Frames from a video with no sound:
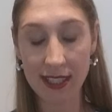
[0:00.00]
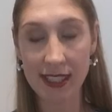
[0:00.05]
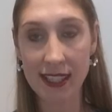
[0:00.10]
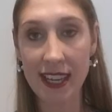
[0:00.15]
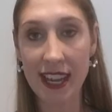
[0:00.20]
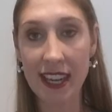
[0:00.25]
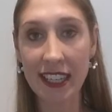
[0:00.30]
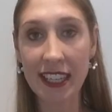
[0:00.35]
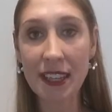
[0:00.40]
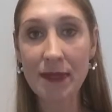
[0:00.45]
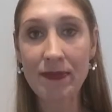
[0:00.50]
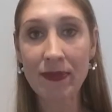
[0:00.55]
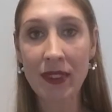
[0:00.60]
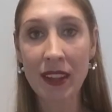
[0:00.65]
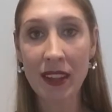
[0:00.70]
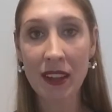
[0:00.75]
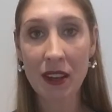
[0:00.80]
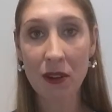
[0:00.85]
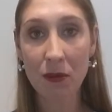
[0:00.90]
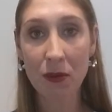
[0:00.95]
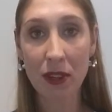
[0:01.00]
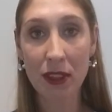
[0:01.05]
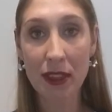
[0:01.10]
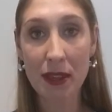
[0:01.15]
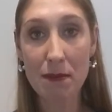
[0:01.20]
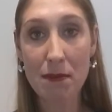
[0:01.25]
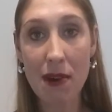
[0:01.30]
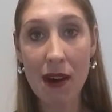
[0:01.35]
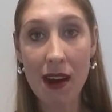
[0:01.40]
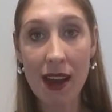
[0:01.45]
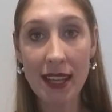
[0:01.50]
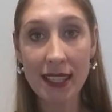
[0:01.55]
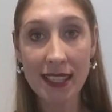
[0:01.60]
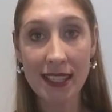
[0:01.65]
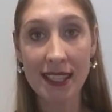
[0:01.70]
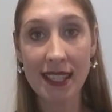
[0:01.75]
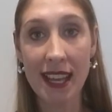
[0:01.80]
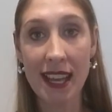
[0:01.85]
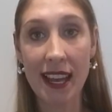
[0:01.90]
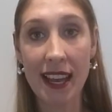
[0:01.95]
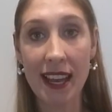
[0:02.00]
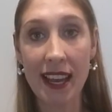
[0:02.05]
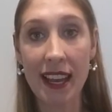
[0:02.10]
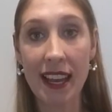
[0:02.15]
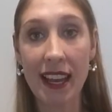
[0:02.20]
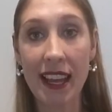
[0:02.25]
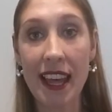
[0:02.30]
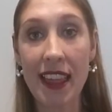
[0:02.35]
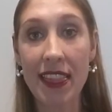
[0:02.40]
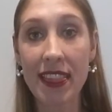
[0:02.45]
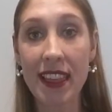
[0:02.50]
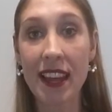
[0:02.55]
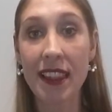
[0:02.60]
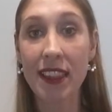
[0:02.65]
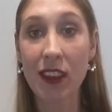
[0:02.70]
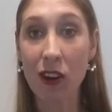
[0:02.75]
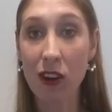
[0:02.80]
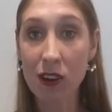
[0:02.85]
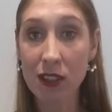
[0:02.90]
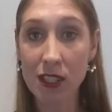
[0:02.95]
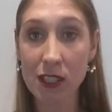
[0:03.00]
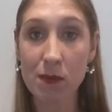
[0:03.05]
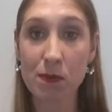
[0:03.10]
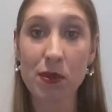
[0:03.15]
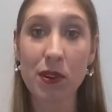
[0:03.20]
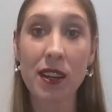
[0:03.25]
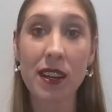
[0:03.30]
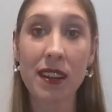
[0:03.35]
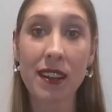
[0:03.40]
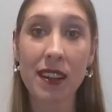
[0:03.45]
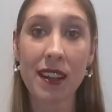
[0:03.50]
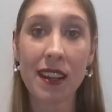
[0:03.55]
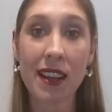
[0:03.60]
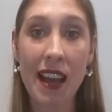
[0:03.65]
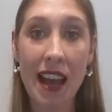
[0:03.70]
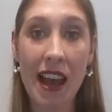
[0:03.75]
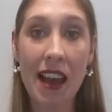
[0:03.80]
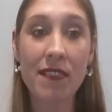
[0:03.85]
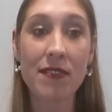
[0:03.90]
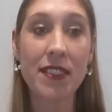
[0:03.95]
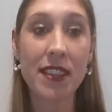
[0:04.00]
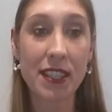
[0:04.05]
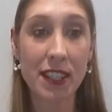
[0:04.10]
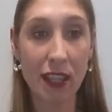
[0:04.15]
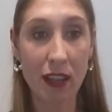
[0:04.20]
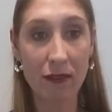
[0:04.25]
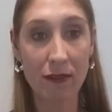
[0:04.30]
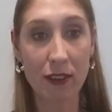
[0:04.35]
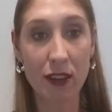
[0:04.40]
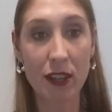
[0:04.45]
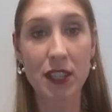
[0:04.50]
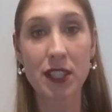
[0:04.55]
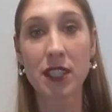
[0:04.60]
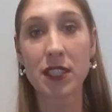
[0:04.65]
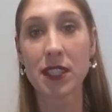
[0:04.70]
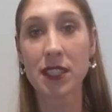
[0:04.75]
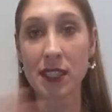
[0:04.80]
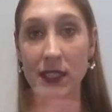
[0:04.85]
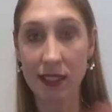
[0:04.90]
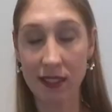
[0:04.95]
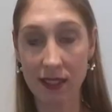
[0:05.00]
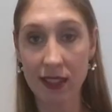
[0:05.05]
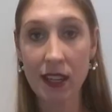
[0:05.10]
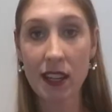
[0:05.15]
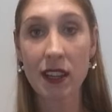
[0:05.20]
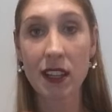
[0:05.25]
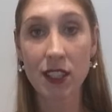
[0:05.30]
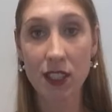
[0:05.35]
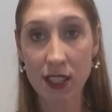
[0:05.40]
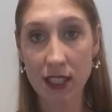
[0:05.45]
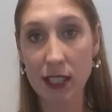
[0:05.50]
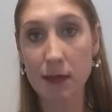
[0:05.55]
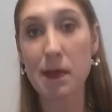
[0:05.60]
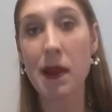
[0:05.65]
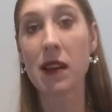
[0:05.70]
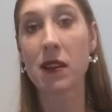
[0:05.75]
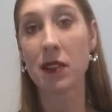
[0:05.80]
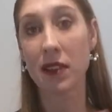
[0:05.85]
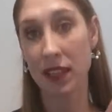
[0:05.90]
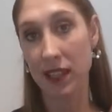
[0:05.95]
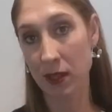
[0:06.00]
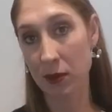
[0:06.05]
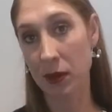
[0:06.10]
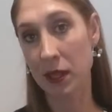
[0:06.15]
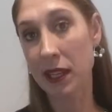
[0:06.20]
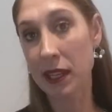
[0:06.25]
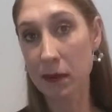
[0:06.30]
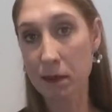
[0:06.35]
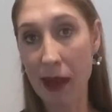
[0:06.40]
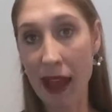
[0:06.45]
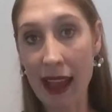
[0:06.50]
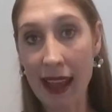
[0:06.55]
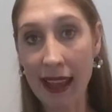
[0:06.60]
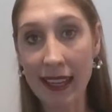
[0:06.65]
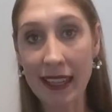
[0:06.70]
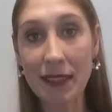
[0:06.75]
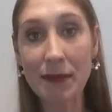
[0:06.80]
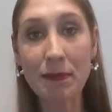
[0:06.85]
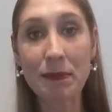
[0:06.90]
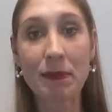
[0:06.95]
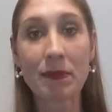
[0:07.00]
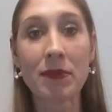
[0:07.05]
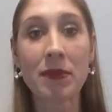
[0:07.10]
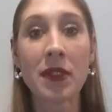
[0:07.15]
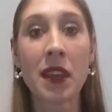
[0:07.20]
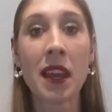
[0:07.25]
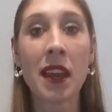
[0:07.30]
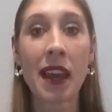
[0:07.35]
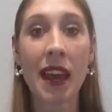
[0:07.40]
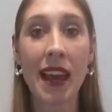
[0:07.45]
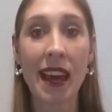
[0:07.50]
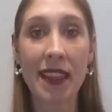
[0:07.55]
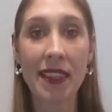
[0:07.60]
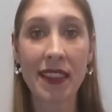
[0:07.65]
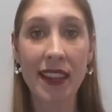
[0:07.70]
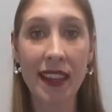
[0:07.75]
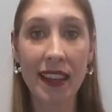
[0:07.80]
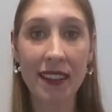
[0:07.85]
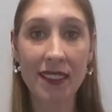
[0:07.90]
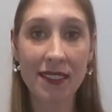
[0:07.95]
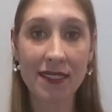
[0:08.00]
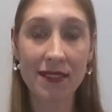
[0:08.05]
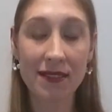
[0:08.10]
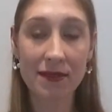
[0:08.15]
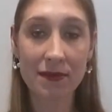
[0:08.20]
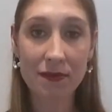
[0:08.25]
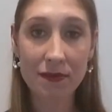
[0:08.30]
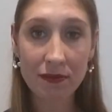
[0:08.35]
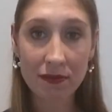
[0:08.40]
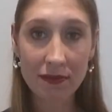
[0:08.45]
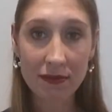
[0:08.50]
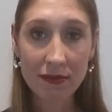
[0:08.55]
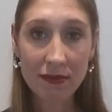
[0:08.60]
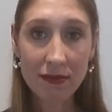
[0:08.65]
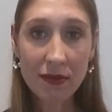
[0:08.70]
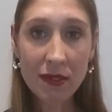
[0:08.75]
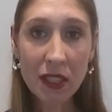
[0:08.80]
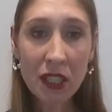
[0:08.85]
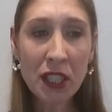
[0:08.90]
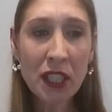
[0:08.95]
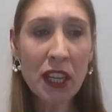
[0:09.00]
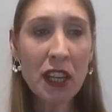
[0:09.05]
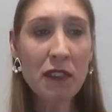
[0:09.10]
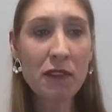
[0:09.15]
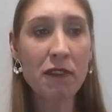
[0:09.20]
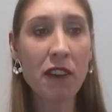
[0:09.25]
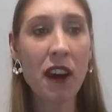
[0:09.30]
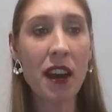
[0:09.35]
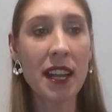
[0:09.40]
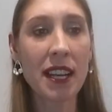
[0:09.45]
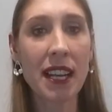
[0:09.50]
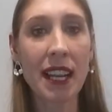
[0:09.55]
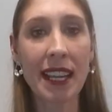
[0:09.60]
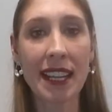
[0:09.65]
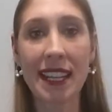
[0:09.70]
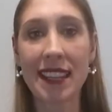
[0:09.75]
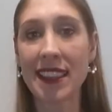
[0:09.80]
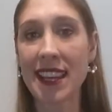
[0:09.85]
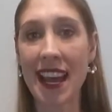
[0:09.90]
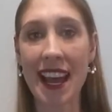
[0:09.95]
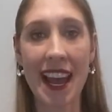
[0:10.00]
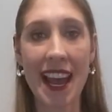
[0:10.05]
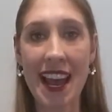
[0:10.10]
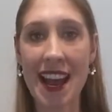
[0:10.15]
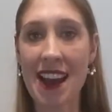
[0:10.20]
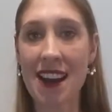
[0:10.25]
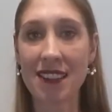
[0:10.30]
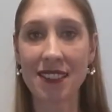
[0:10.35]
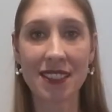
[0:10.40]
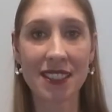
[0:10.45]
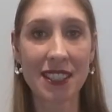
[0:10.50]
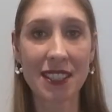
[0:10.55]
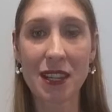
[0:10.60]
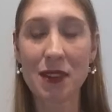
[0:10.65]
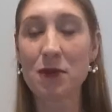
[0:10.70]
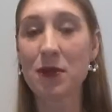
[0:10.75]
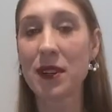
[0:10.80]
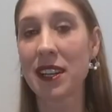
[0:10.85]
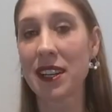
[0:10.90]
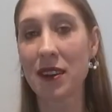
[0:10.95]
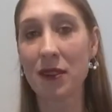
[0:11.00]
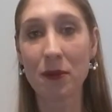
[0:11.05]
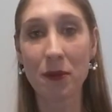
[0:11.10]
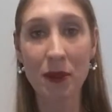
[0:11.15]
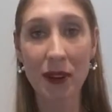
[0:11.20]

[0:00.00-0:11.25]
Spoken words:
a study with the mice, and that the offspring have this aversion to smell equaling pain. And then, you know, finally, the how. You know, we